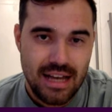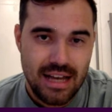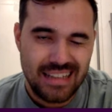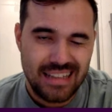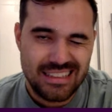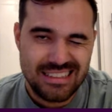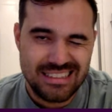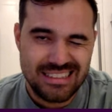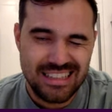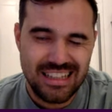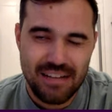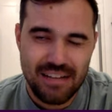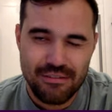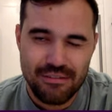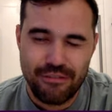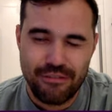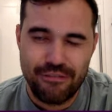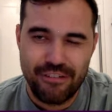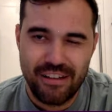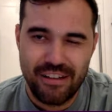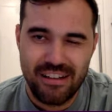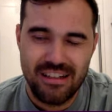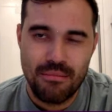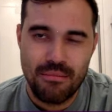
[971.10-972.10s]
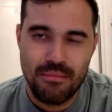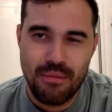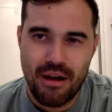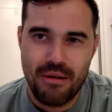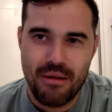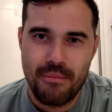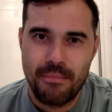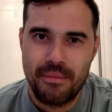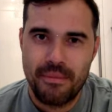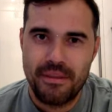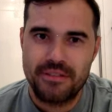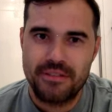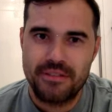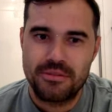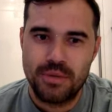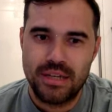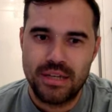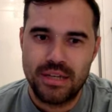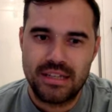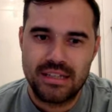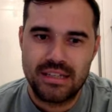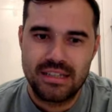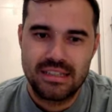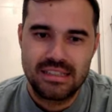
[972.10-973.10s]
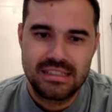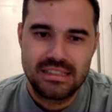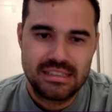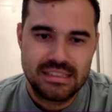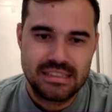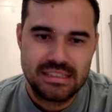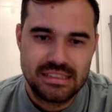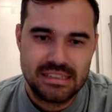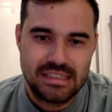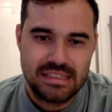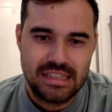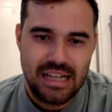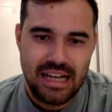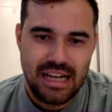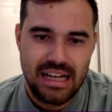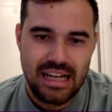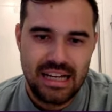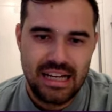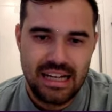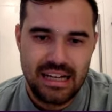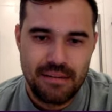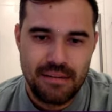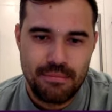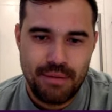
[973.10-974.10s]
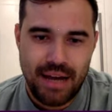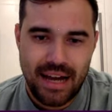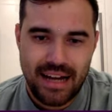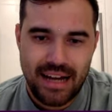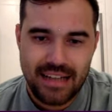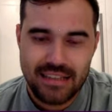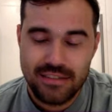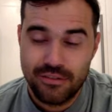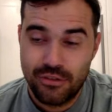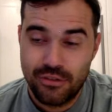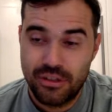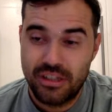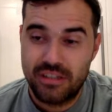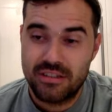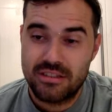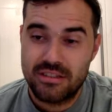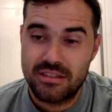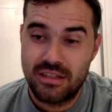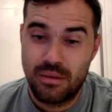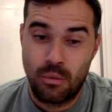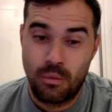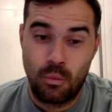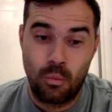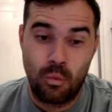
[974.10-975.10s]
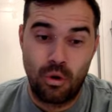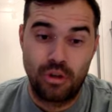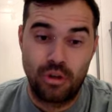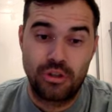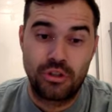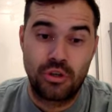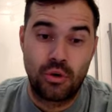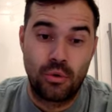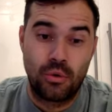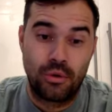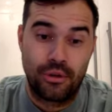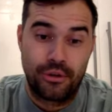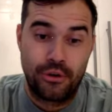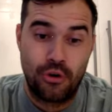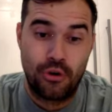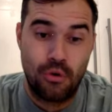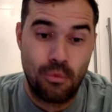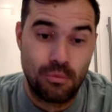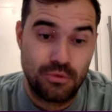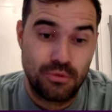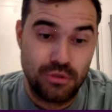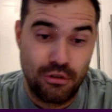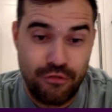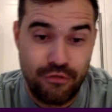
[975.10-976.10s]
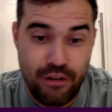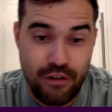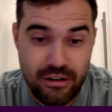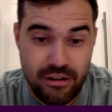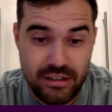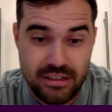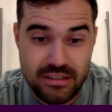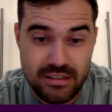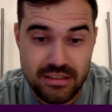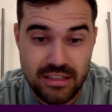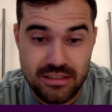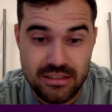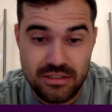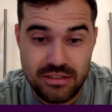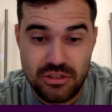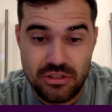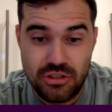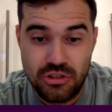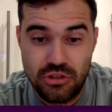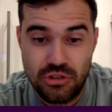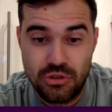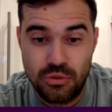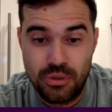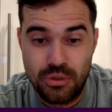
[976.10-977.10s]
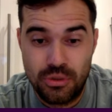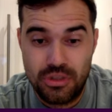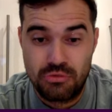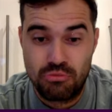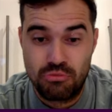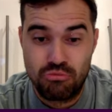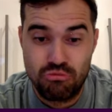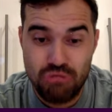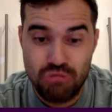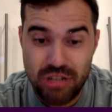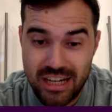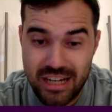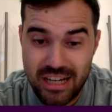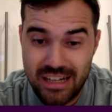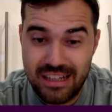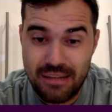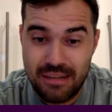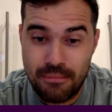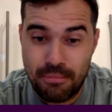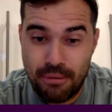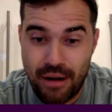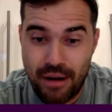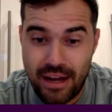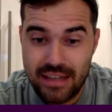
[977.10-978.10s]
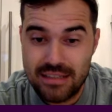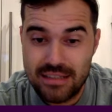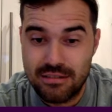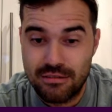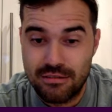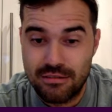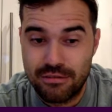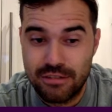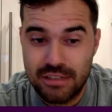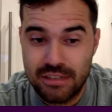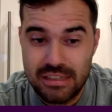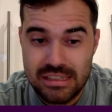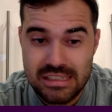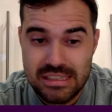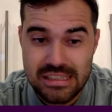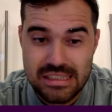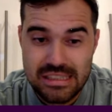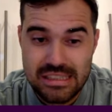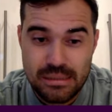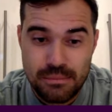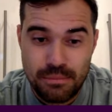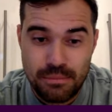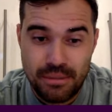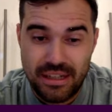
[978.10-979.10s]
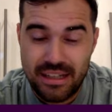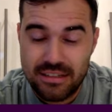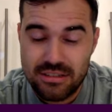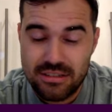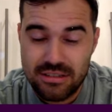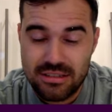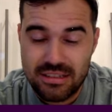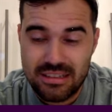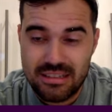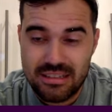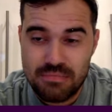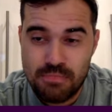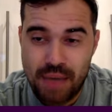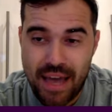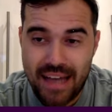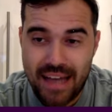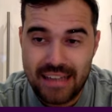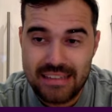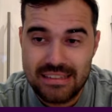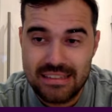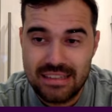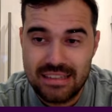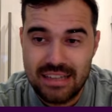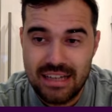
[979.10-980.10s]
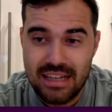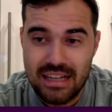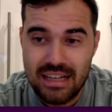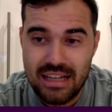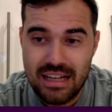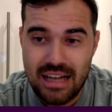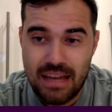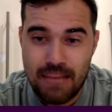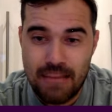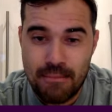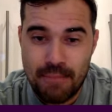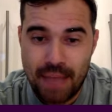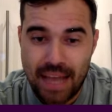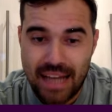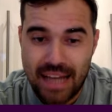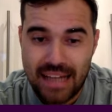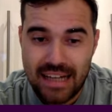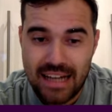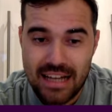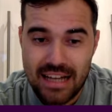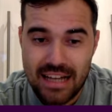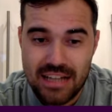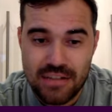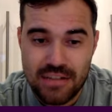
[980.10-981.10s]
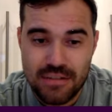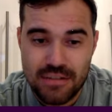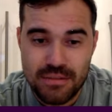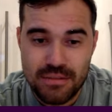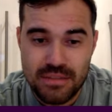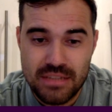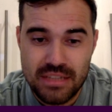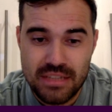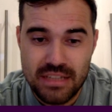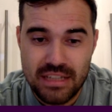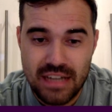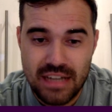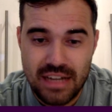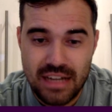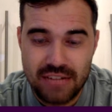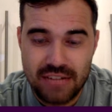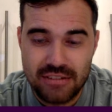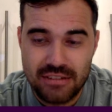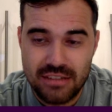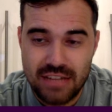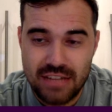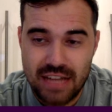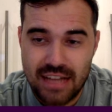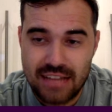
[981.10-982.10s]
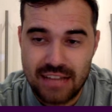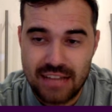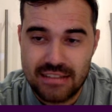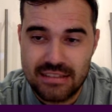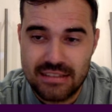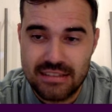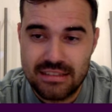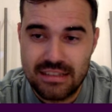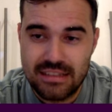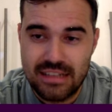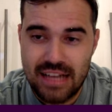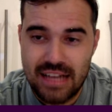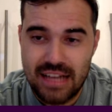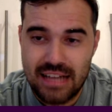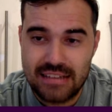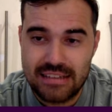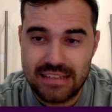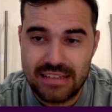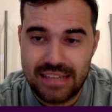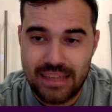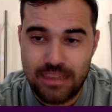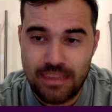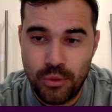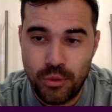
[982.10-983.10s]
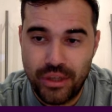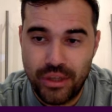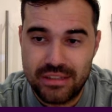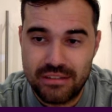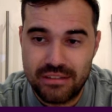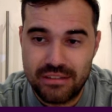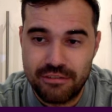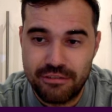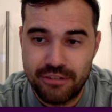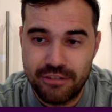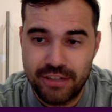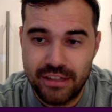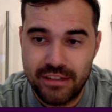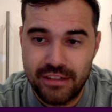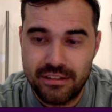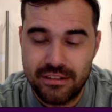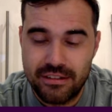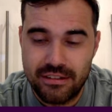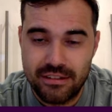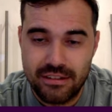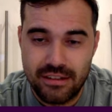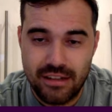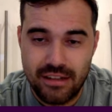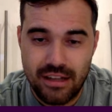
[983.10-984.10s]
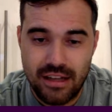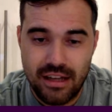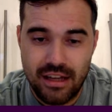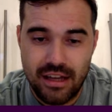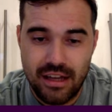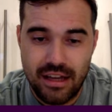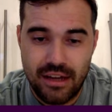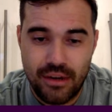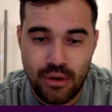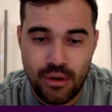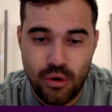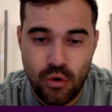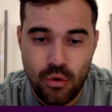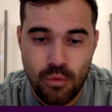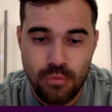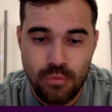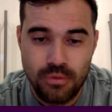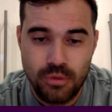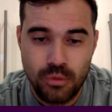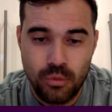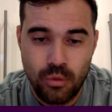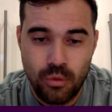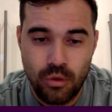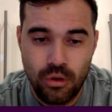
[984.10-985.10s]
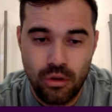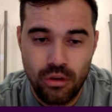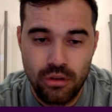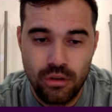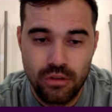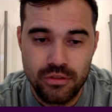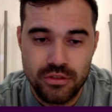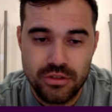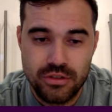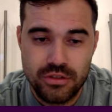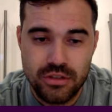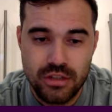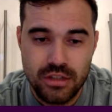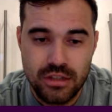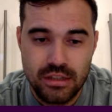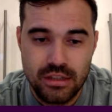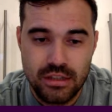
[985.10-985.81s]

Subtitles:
I still have a feeling about him this week. Palace have only conceded 1 goal at home so far this season too, which is really impressive. But I just expect a backlash from City after the last game week defeat at home to Wolves.